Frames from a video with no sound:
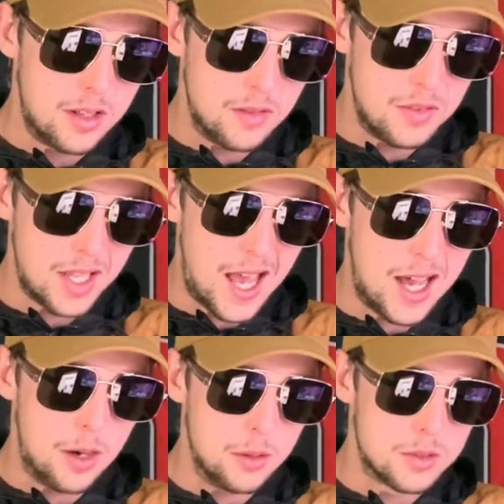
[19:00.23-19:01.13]

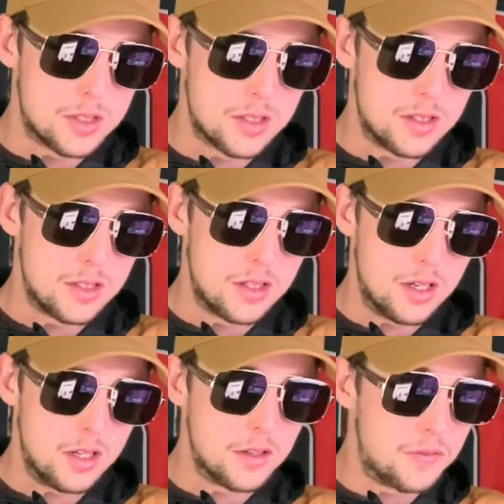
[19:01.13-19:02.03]
Valajos,
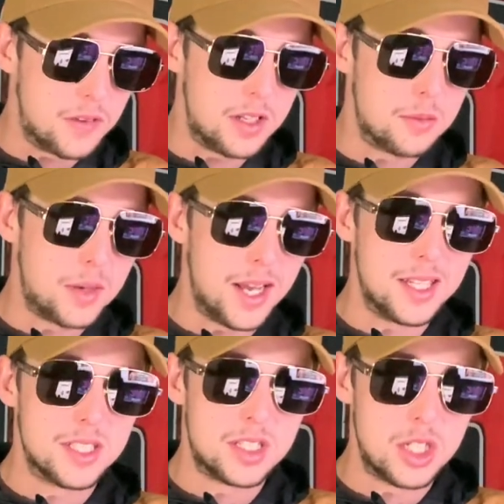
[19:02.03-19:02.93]
undefeated by a
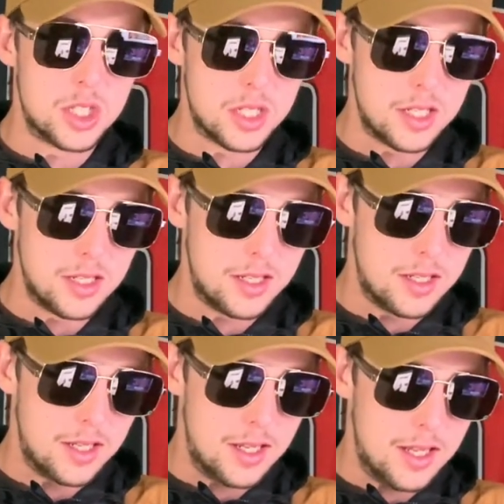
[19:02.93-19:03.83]
decision.
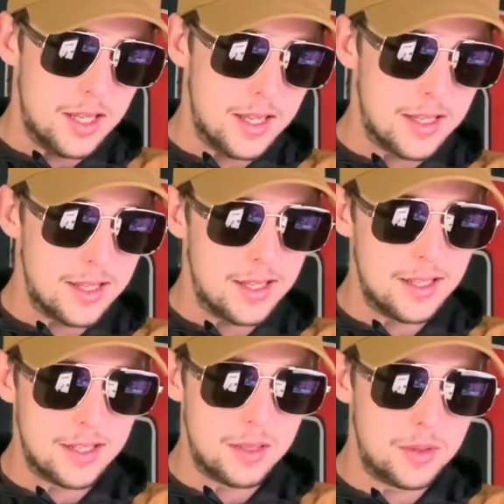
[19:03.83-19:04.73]

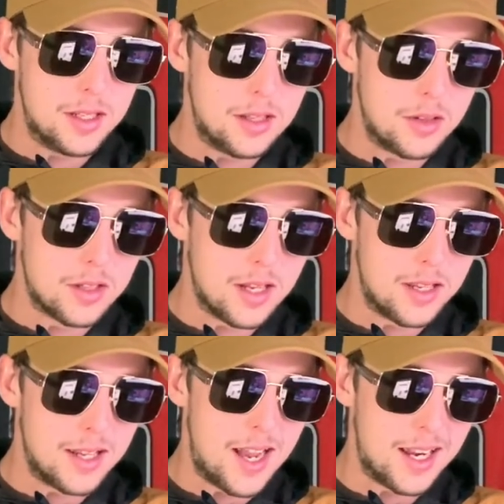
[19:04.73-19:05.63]
And he beat another guy
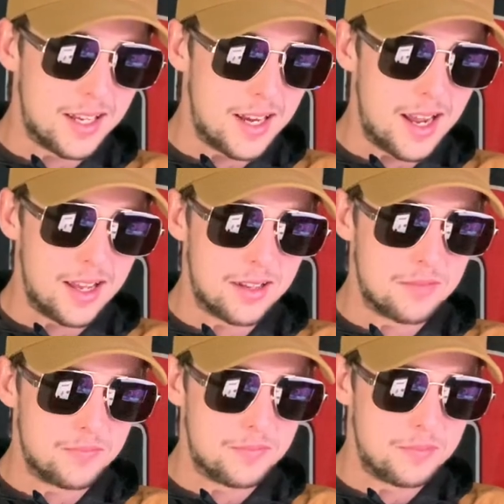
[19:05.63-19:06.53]
9-9
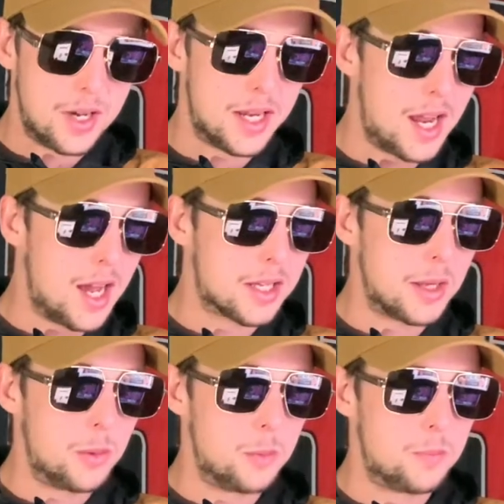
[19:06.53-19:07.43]
by
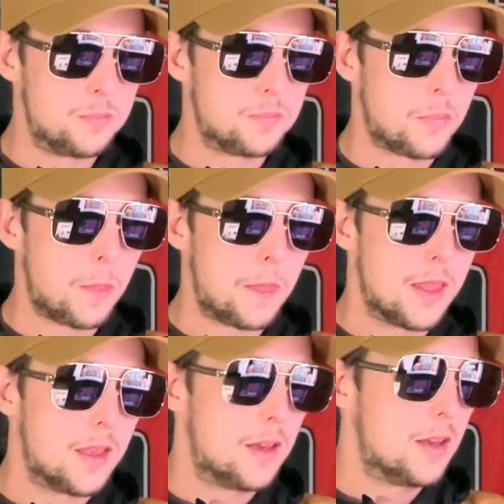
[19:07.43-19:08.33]
knockout.
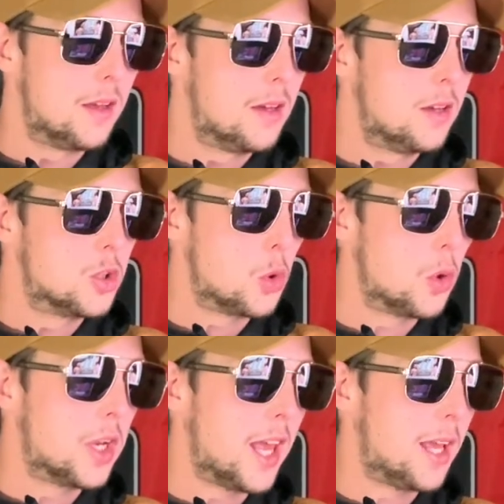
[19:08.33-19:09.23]

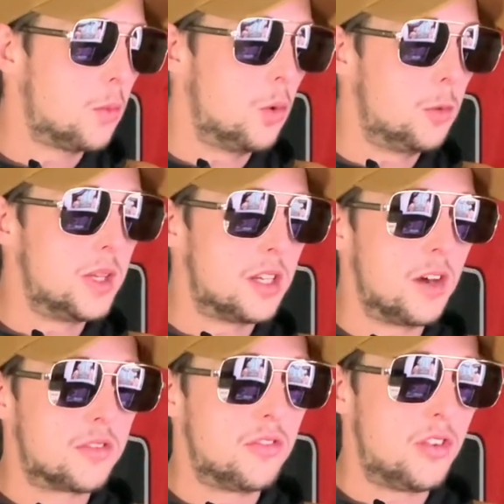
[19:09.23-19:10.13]
Jourdain will be
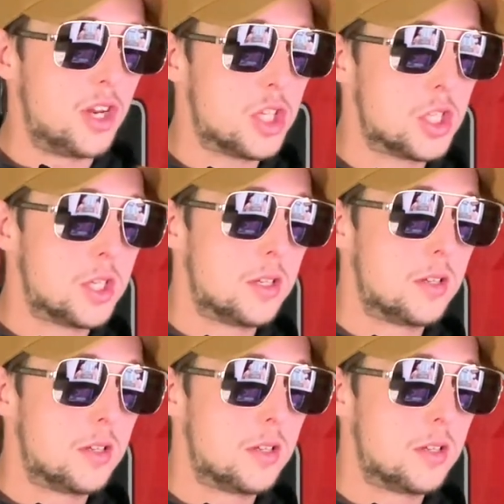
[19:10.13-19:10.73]
tough to finish,